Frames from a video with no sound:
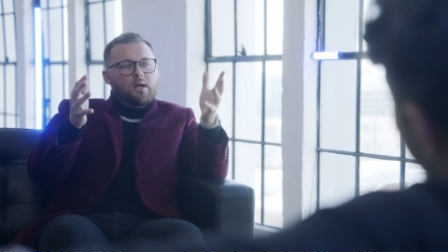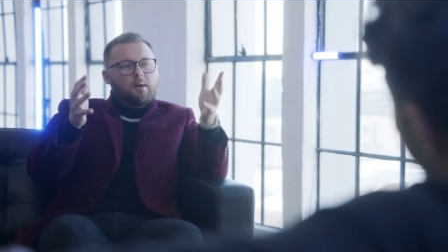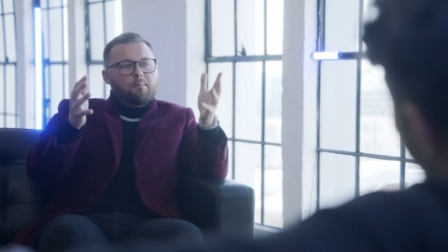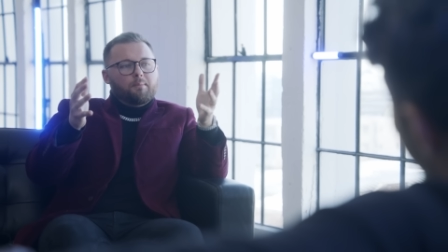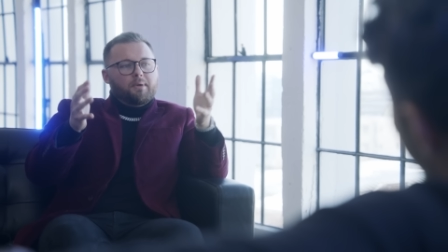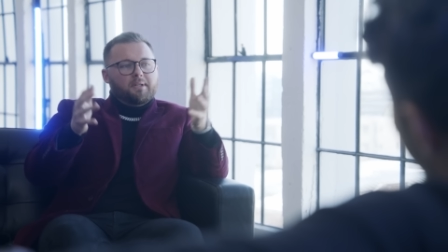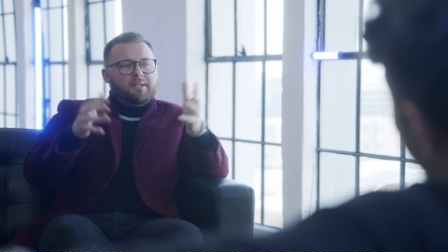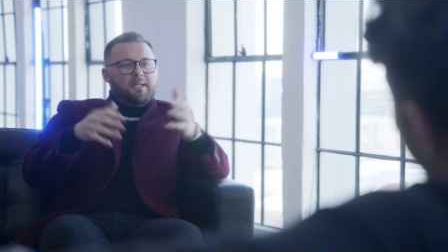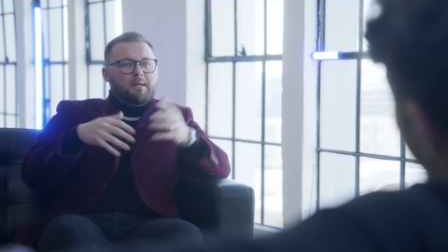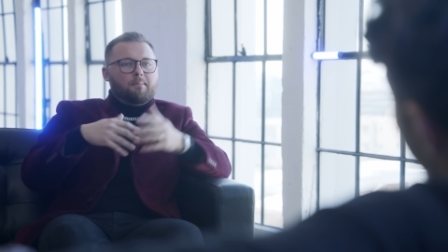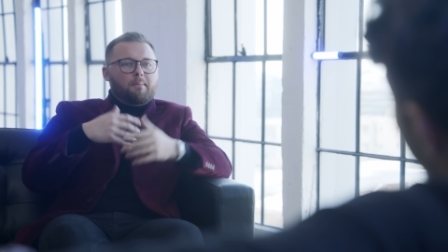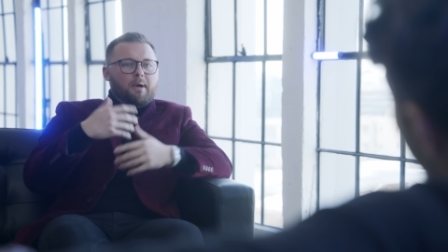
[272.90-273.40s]

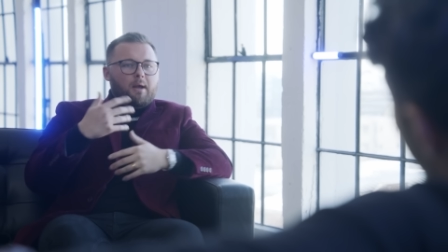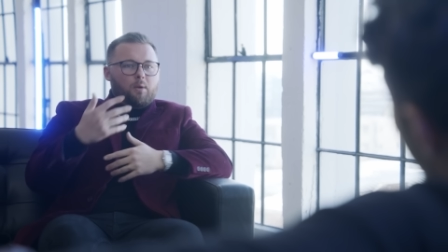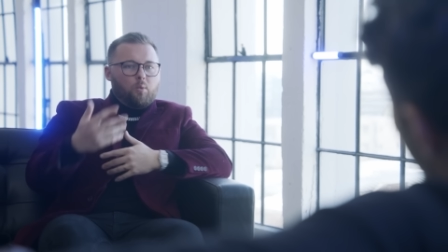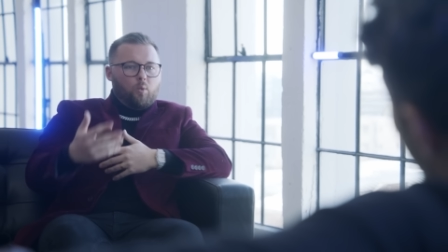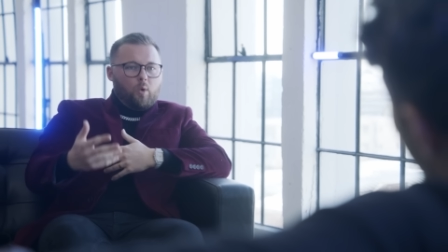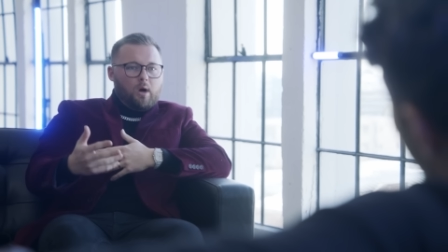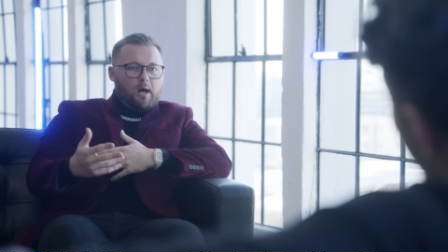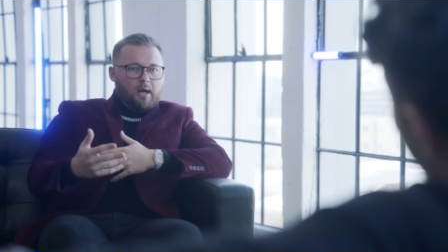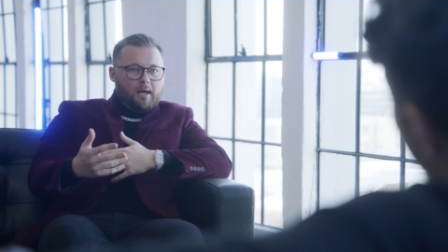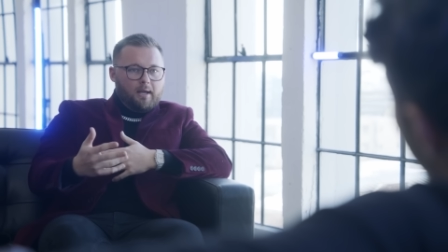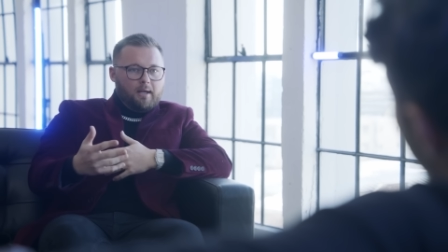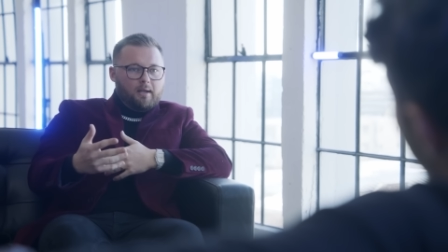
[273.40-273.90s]
but then my
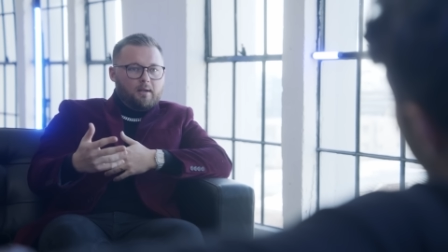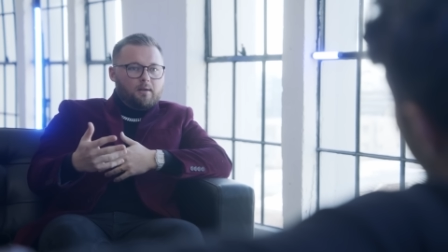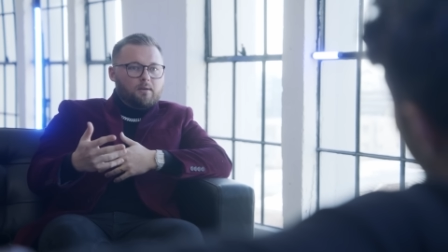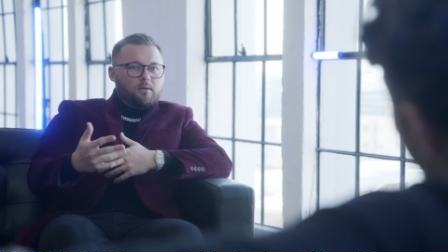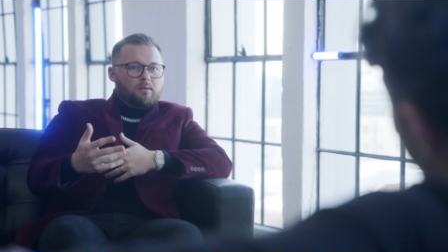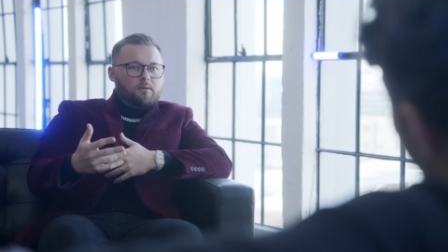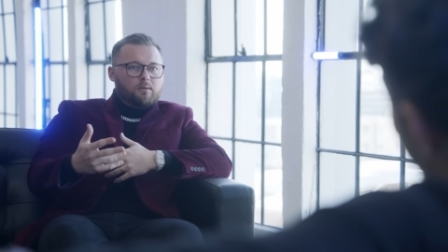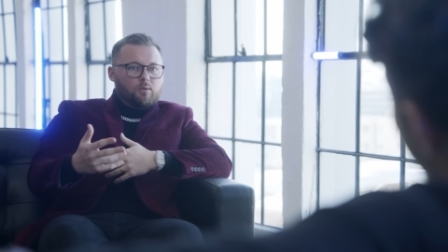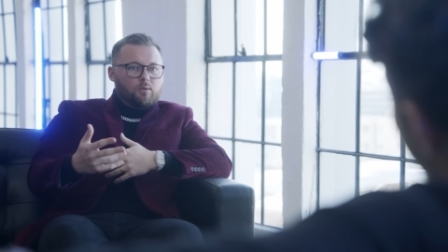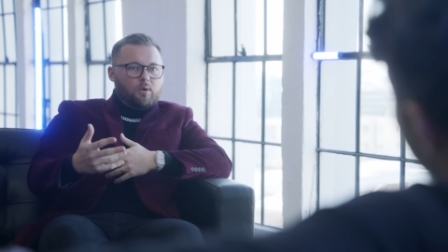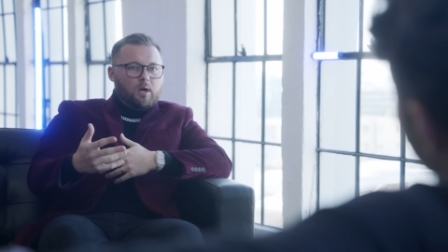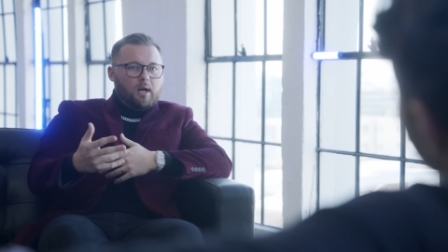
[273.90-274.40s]
why,
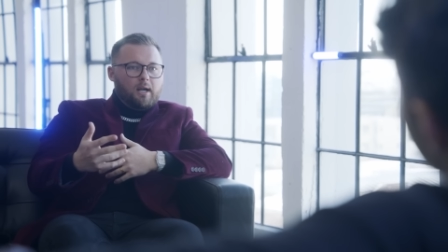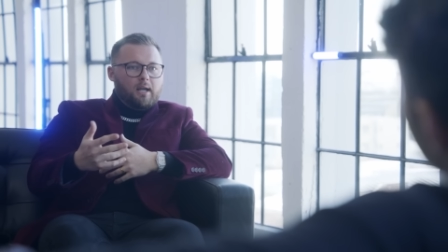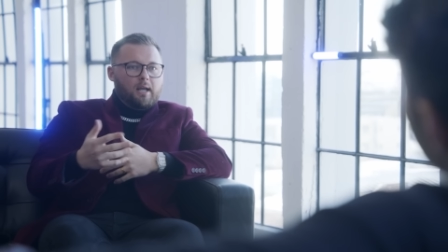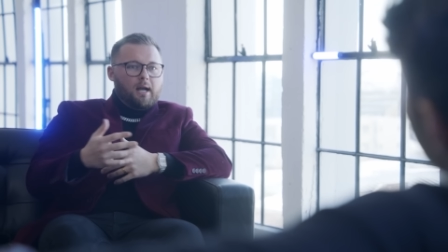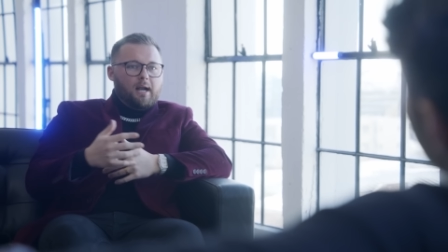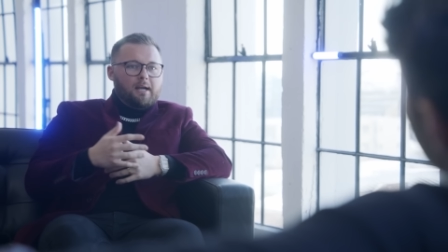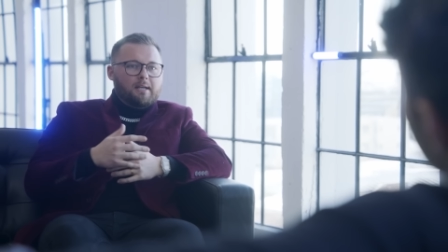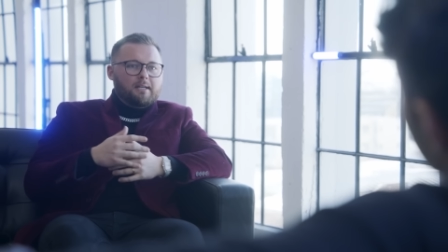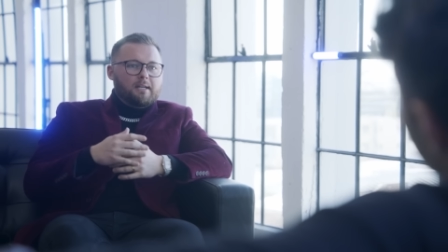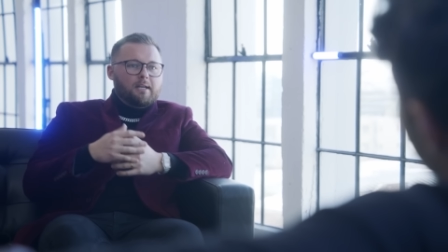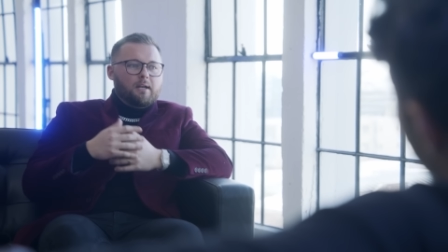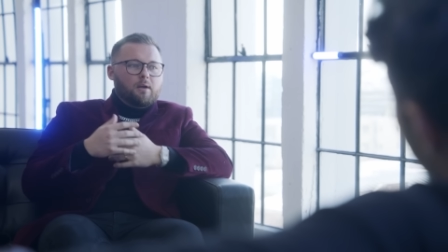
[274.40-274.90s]
right?
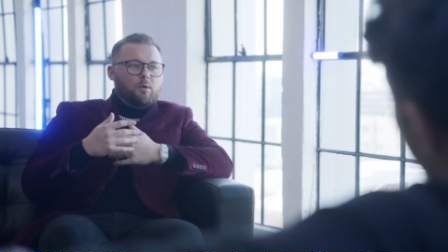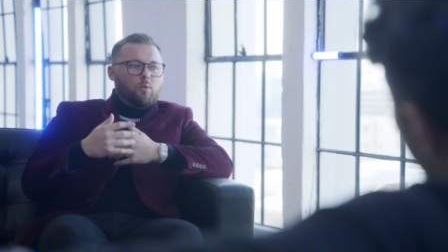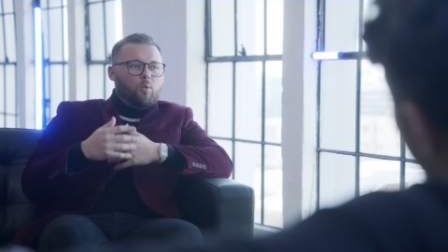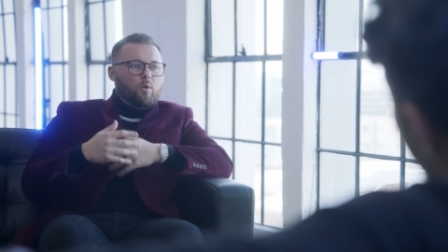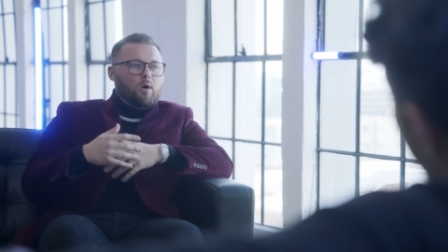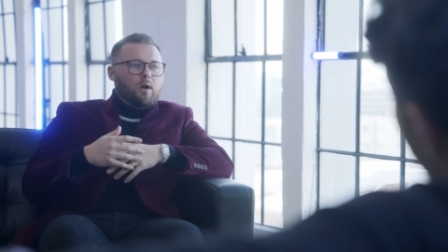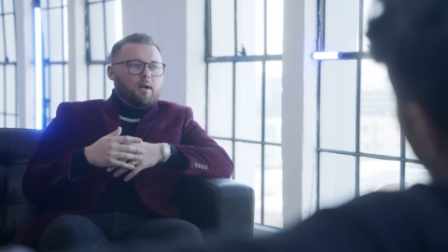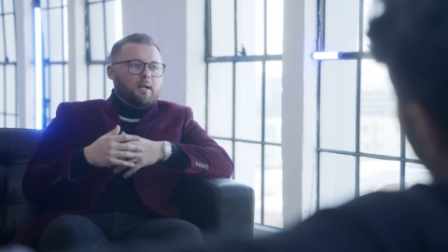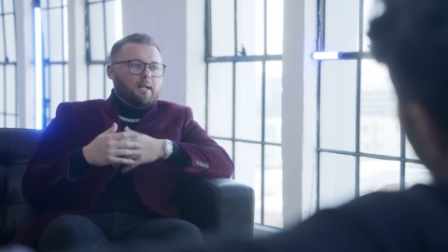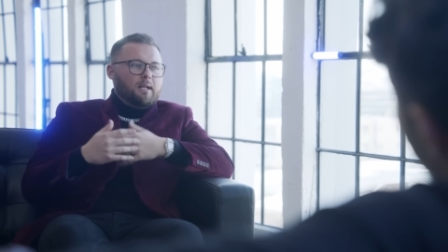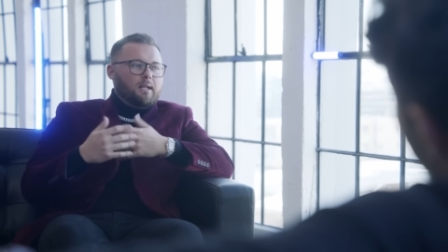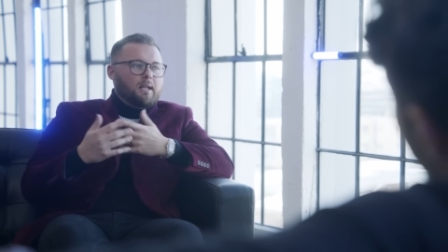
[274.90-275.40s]
I didn't
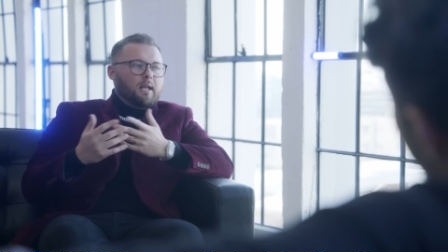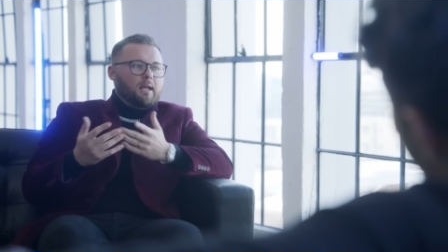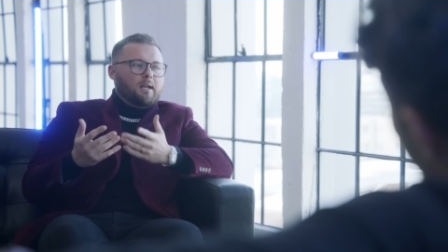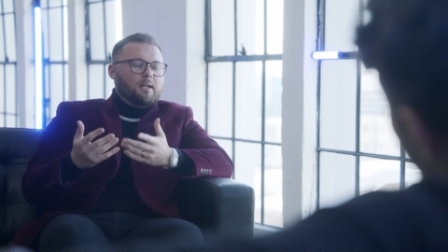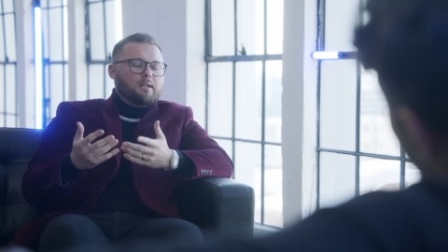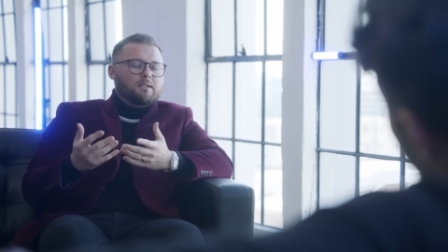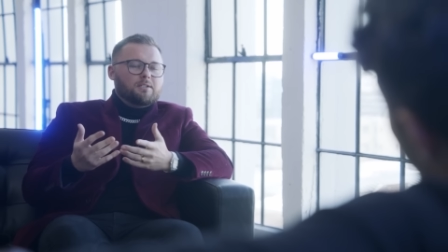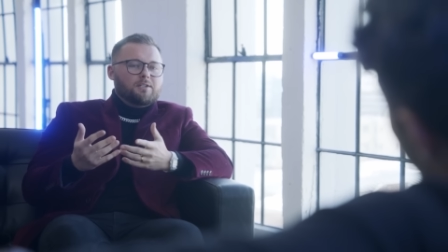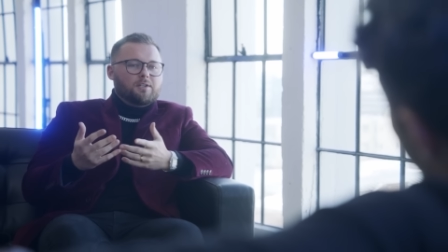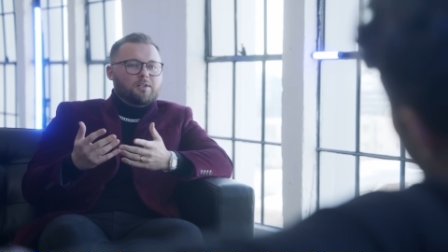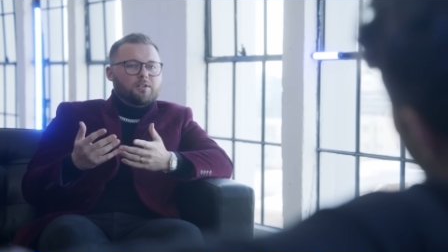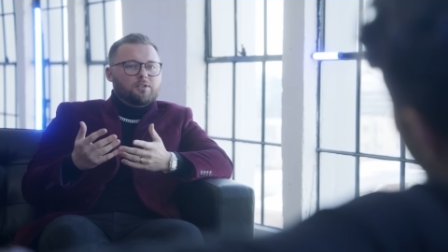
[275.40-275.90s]
want to get
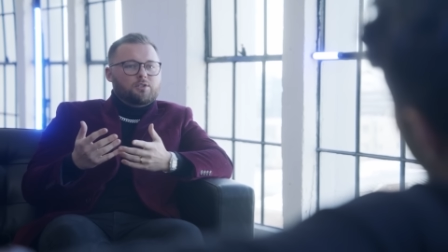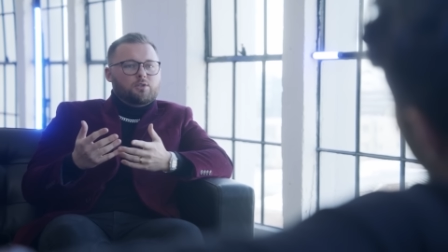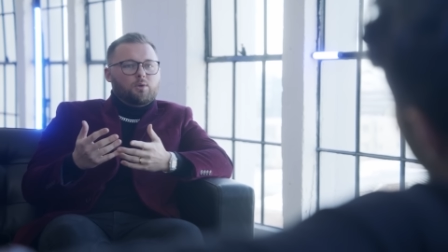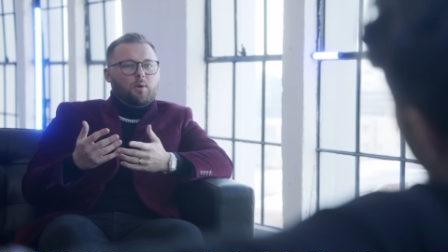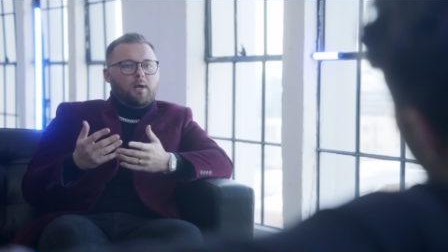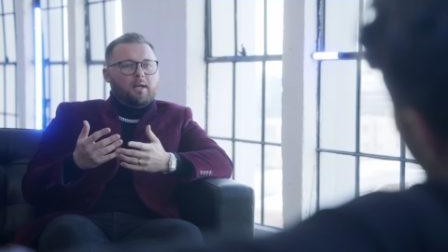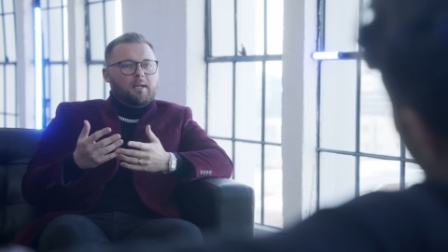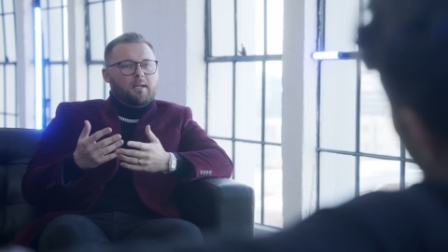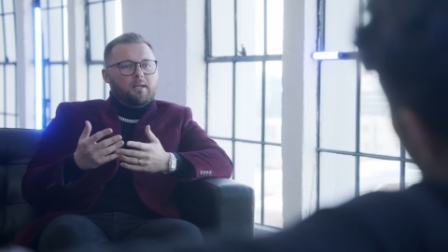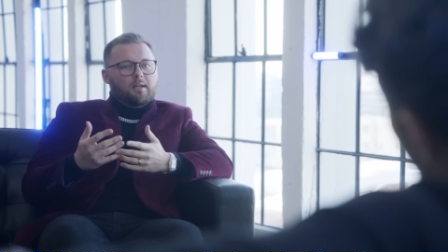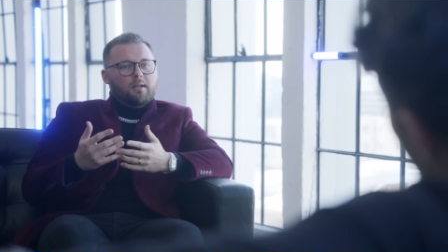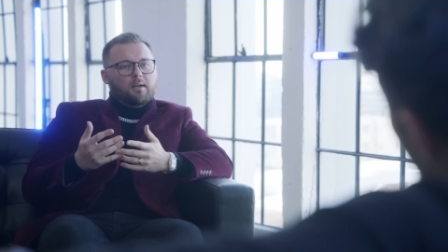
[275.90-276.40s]
into this so
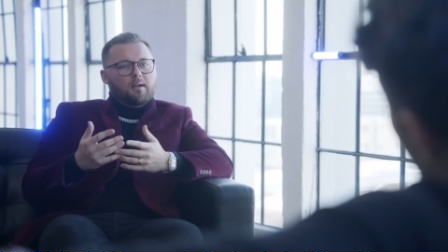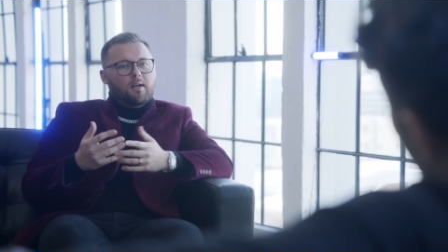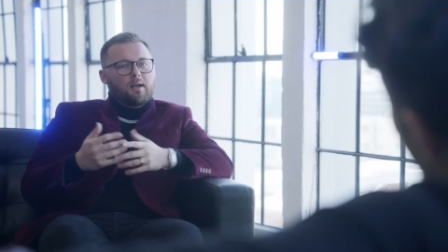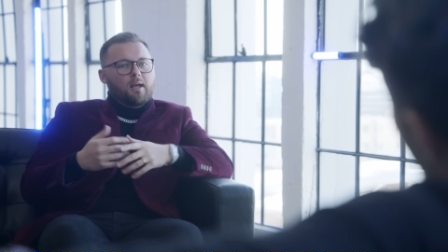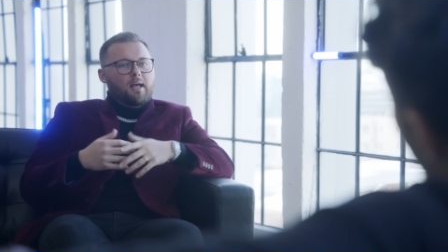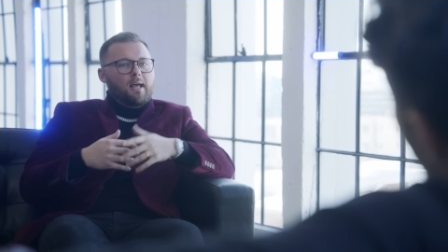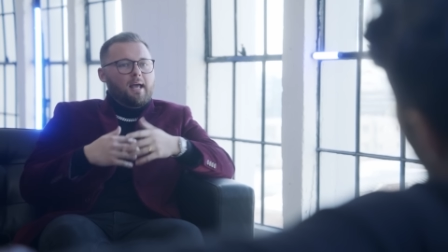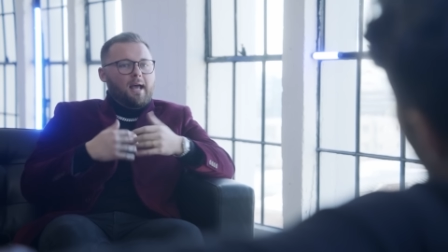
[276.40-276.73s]
I could